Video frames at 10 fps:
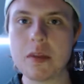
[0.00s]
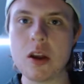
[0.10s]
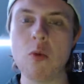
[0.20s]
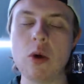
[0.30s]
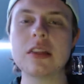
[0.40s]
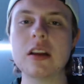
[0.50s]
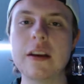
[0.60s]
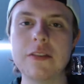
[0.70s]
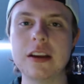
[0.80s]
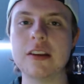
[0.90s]
what the
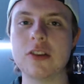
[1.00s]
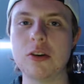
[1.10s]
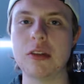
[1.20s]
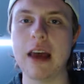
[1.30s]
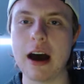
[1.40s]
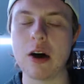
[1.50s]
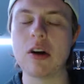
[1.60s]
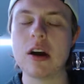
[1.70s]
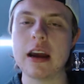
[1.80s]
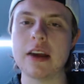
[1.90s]
Leafs need to do now
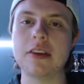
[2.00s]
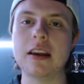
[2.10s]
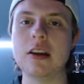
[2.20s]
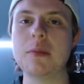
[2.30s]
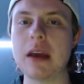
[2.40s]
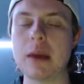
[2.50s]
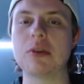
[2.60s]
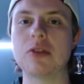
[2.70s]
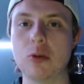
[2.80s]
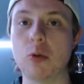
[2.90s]
is they need to be
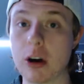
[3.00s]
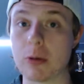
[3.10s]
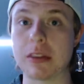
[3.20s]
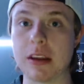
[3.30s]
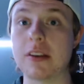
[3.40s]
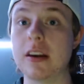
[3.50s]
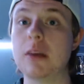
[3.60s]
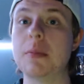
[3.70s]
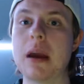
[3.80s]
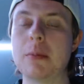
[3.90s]
able to work with this. They need
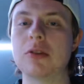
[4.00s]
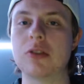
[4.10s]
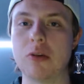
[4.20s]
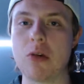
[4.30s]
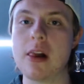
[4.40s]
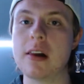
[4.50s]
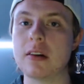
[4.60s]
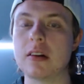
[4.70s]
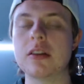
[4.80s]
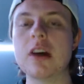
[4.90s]
to be able to
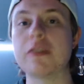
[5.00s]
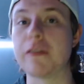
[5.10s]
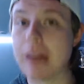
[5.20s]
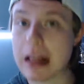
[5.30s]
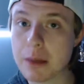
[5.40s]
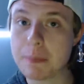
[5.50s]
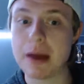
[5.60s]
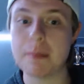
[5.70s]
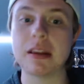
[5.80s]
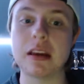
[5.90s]
not develop
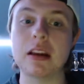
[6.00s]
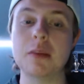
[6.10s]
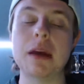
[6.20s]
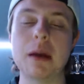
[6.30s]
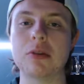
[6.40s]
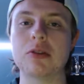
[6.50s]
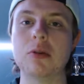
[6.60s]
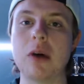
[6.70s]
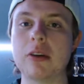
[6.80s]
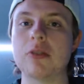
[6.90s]
him, but they need to be able
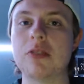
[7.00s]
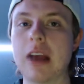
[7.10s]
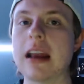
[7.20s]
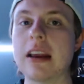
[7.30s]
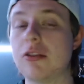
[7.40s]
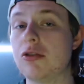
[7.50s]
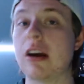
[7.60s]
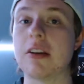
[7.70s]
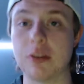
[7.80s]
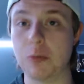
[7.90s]
to understand his
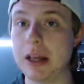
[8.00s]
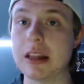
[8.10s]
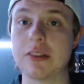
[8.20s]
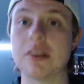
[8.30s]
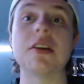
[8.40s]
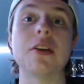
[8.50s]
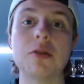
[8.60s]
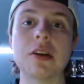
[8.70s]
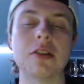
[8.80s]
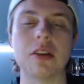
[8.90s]
strengths and weaknesses and use
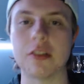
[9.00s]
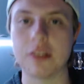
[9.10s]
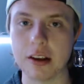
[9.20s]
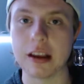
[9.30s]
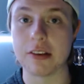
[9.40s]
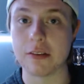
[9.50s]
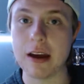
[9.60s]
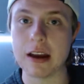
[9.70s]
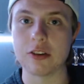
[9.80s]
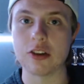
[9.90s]
that to his
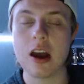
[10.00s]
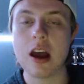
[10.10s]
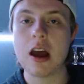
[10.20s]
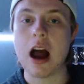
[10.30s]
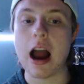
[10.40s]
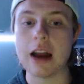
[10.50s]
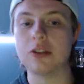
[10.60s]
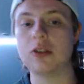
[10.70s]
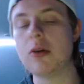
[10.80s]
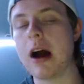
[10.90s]
advantage.
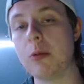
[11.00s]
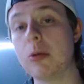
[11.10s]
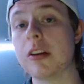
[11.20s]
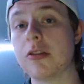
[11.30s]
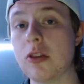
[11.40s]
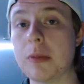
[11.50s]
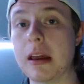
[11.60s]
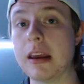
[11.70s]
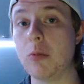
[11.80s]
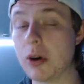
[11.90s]
I will assume
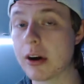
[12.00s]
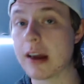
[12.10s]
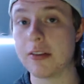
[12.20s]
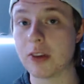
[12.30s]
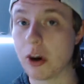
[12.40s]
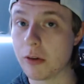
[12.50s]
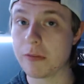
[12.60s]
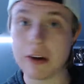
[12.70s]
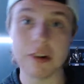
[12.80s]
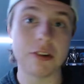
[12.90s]
that he will get a start
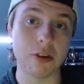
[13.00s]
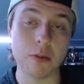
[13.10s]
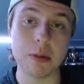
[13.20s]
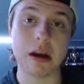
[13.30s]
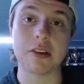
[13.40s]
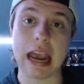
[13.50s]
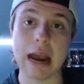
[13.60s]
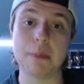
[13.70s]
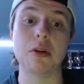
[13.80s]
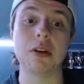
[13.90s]
very soon because
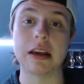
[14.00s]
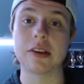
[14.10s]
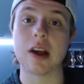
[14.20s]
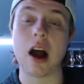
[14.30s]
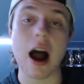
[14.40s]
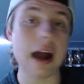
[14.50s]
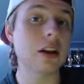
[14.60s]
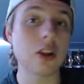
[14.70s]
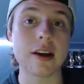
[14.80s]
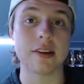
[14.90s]
Campbell is kind
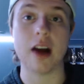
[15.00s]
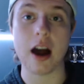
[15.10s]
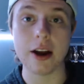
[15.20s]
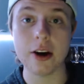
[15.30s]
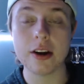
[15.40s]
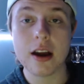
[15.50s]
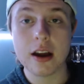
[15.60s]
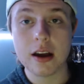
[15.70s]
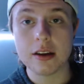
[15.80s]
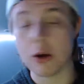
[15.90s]
of looking tired.
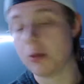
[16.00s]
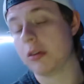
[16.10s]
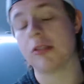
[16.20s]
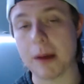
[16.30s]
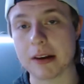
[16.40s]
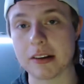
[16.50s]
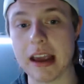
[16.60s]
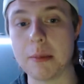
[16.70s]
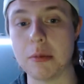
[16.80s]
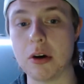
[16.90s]
No disrespect to
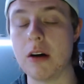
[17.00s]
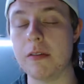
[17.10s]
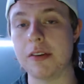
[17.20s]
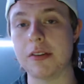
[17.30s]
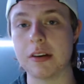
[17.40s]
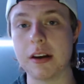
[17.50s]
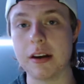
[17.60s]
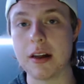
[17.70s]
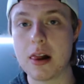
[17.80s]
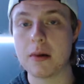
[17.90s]
Campbell,
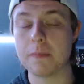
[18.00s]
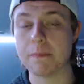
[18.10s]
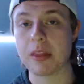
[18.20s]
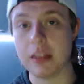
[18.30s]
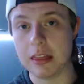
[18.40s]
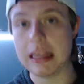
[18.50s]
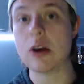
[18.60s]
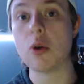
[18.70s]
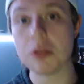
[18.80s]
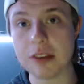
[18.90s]
obviously the
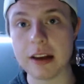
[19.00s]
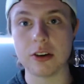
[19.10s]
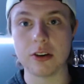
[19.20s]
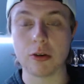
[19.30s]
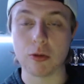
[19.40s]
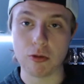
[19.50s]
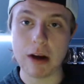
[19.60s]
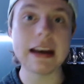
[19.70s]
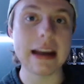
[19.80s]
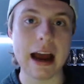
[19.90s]
goaltender
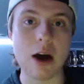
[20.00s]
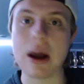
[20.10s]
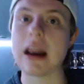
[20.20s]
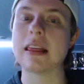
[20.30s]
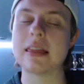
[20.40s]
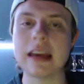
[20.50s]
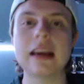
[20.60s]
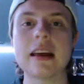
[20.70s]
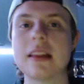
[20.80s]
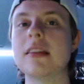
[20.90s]
right now, and I
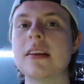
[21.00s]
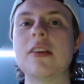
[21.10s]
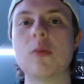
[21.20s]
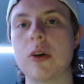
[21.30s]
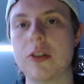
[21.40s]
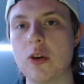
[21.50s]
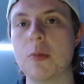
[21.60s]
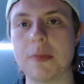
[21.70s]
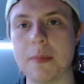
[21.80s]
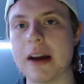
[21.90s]
think this is where
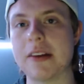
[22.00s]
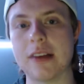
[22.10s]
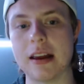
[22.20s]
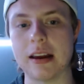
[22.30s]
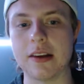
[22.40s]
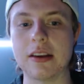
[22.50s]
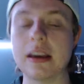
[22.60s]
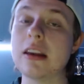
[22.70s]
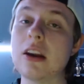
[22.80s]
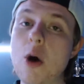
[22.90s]
Dubas' mindset is.
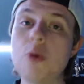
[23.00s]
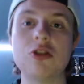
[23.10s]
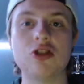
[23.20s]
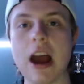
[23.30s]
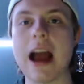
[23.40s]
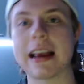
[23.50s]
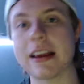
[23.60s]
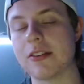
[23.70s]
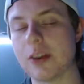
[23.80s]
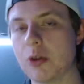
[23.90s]
He knows Jack
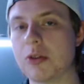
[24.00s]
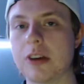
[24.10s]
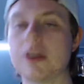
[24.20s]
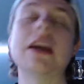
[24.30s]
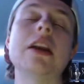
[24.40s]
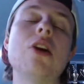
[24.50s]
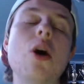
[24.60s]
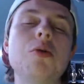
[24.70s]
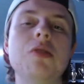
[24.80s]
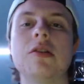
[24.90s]
is the goaltender. He
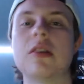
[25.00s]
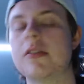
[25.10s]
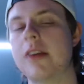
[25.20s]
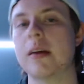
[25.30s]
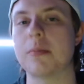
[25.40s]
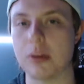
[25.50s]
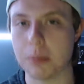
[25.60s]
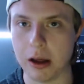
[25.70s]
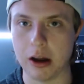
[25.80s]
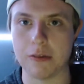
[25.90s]
knows he's going to take him to the
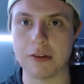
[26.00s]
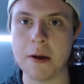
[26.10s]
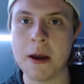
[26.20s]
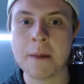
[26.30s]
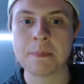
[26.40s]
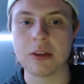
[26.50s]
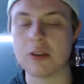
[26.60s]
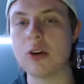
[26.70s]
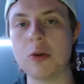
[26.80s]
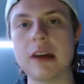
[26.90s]
playoffs.
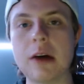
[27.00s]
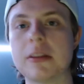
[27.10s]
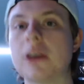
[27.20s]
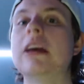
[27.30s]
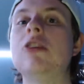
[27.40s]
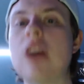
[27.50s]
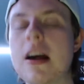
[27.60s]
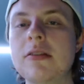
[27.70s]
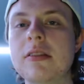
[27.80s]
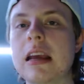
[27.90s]
There's no doubt there. He
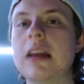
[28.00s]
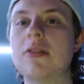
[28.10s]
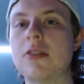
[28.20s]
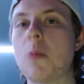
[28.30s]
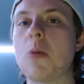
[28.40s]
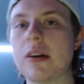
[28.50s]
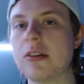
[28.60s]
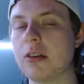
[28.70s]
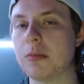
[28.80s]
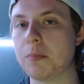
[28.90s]
just needs someone
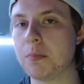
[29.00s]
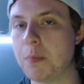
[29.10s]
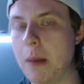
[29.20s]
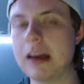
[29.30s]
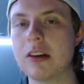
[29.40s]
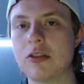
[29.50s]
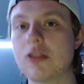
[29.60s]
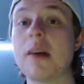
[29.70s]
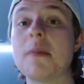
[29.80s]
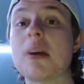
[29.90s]
to make
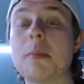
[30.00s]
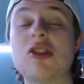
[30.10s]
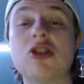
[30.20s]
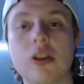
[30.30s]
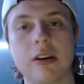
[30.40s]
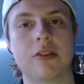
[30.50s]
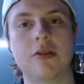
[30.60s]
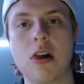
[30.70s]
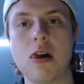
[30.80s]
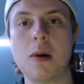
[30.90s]
some
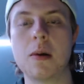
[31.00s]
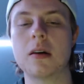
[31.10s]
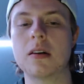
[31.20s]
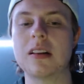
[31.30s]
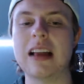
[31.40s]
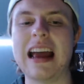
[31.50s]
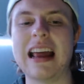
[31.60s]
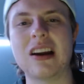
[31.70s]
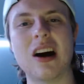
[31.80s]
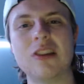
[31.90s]
insurance.
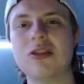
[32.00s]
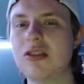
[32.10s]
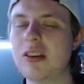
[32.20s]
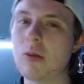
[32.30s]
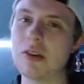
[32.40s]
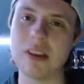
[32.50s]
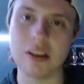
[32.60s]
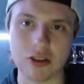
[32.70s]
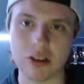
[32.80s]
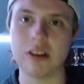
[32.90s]
And Hutchinson wasn't
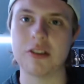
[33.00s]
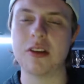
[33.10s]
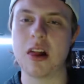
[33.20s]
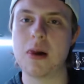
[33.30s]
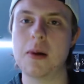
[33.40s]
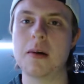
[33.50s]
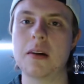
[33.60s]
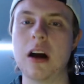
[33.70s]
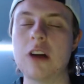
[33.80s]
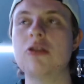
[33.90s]
insurance.
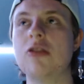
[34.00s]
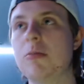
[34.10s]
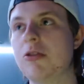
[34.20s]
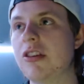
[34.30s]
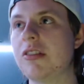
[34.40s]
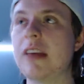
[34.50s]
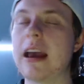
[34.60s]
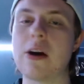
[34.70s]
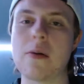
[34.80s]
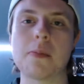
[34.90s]
Hutchinson was just
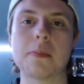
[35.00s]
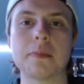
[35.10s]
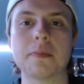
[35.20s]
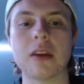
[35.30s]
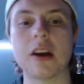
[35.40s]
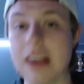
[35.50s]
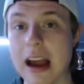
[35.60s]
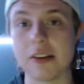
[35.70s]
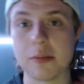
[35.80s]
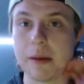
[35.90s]
there because he
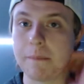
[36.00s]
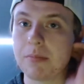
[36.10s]
had to be.